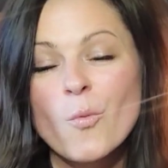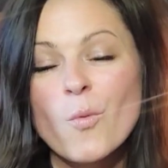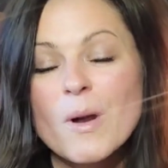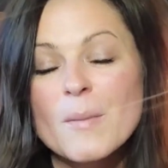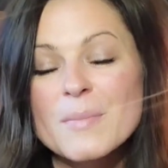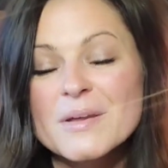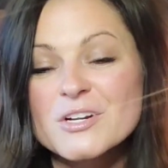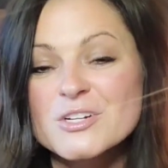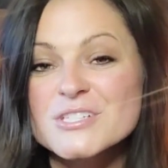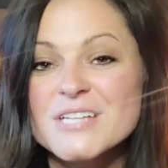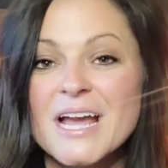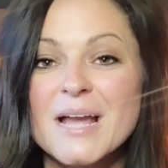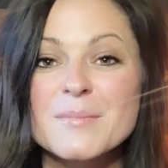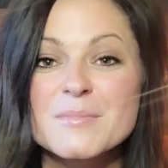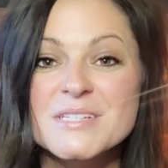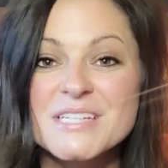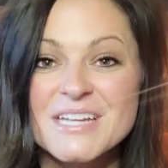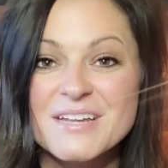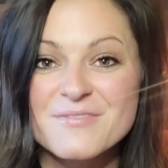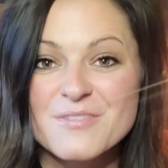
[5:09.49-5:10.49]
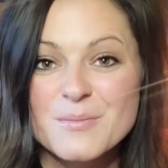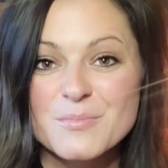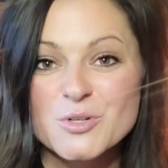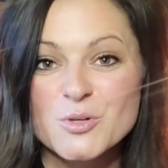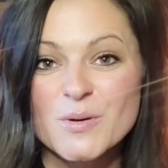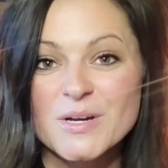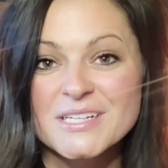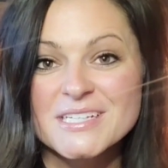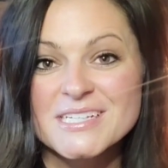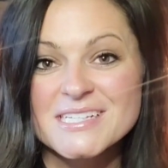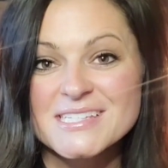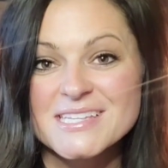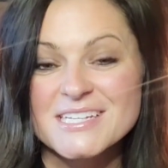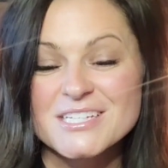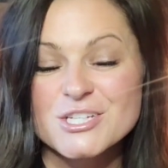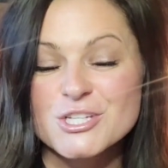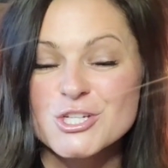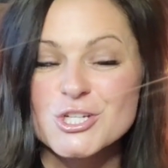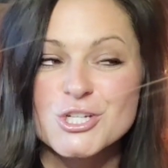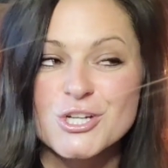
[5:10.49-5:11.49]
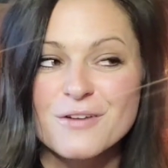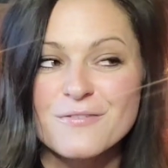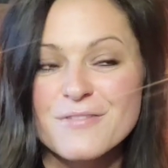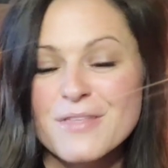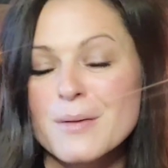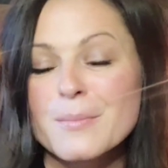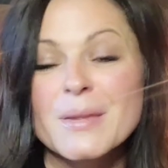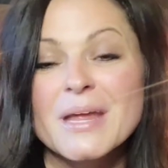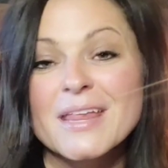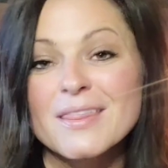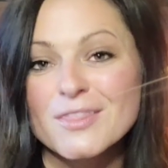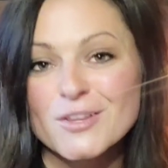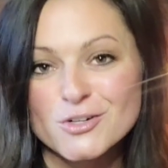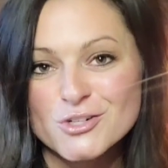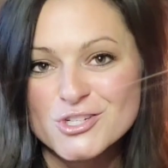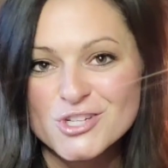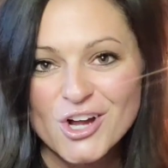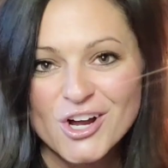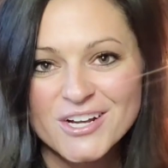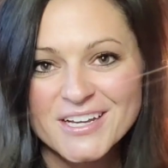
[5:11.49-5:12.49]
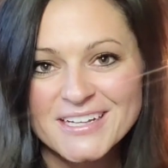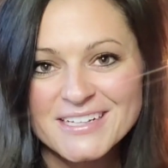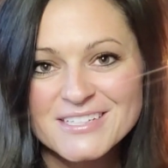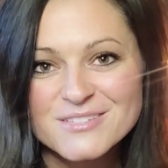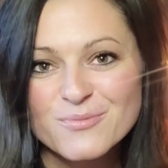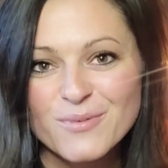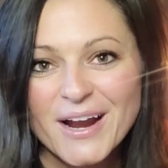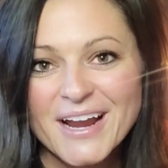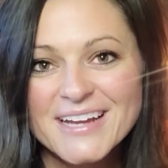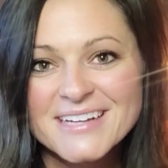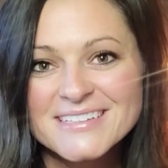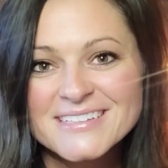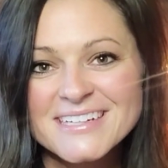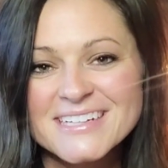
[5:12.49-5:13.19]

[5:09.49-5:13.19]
What better time to give them new undies than to shove them in their stockings, right?